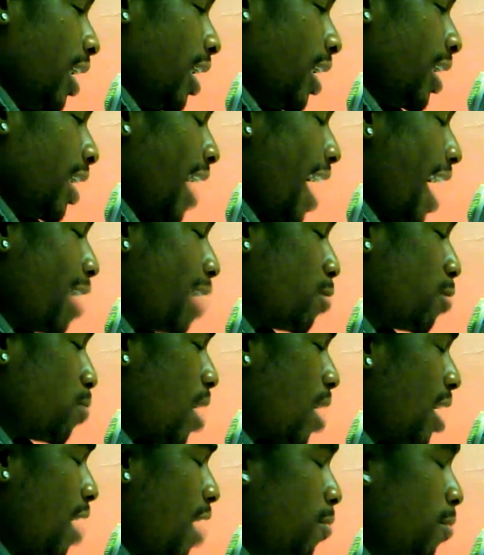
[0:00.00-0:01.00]
I
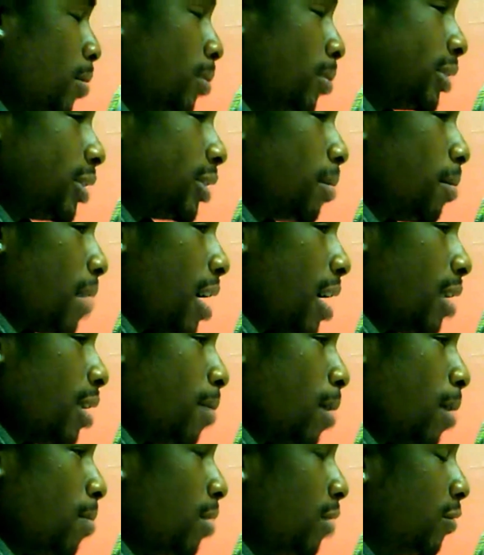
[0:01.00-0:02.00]
remember
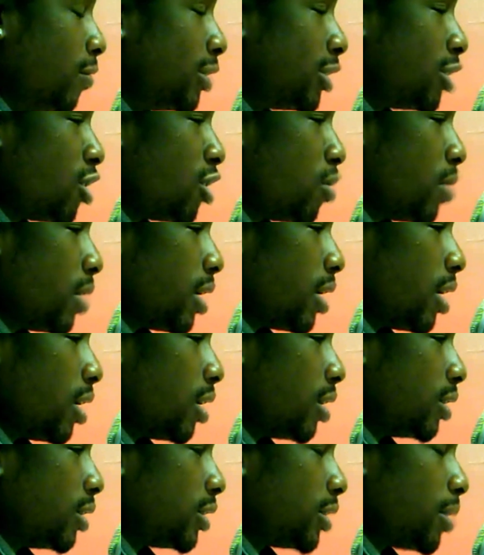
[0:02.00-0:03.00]
my mother told me
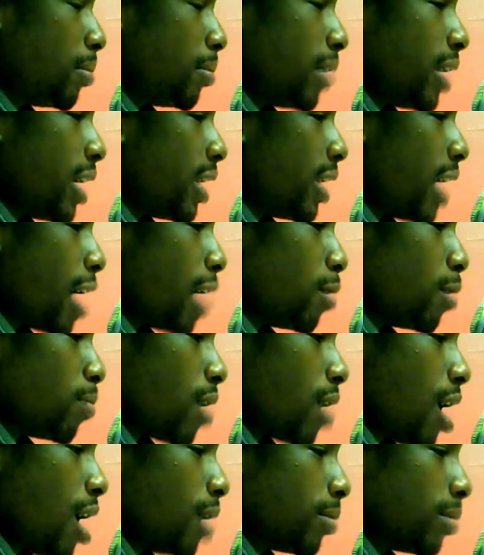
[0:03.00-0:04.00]
that some lady had a
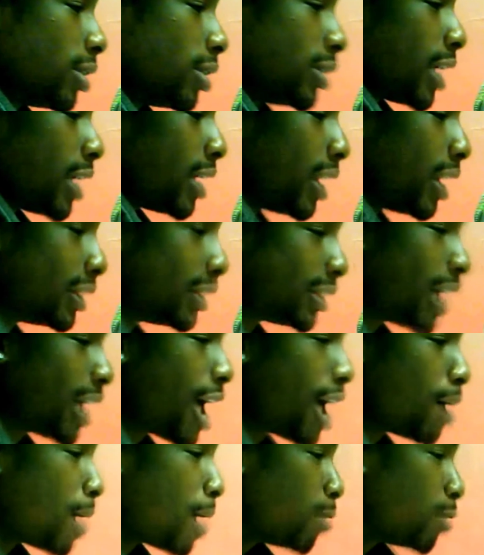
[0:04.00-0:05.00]
problem because at that
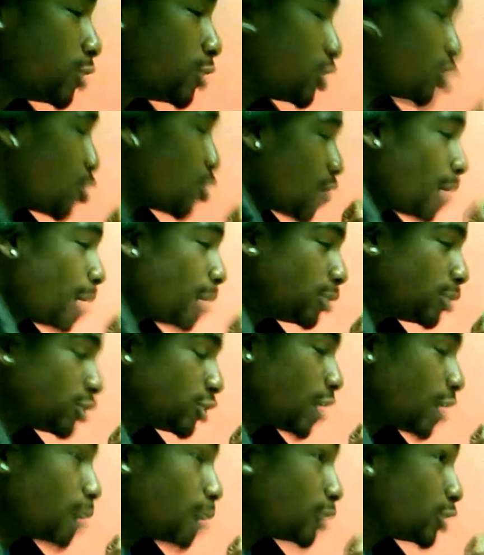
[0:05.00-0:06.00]
time I was so
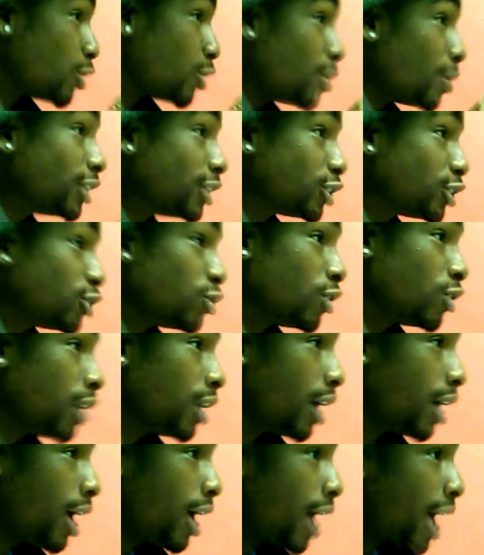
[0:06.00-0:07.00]
into it,
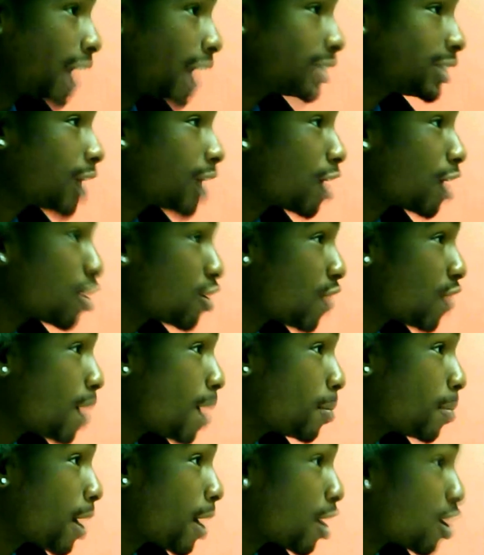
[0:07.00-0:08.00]
I started
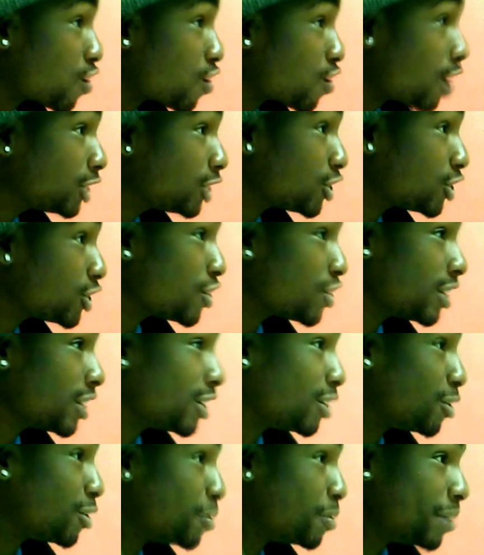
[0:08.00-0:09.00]
grabbing my crotch area a
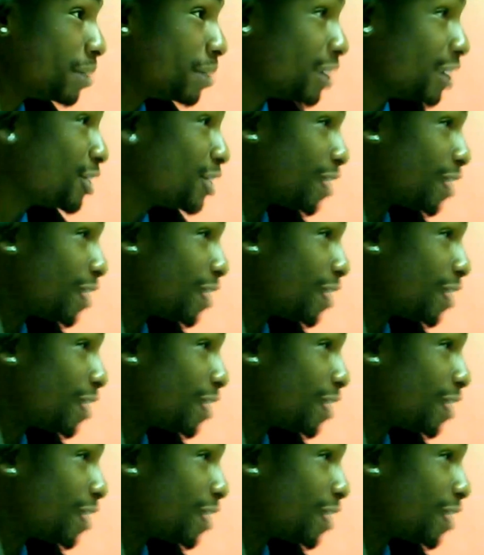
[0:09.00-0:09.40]
little bit.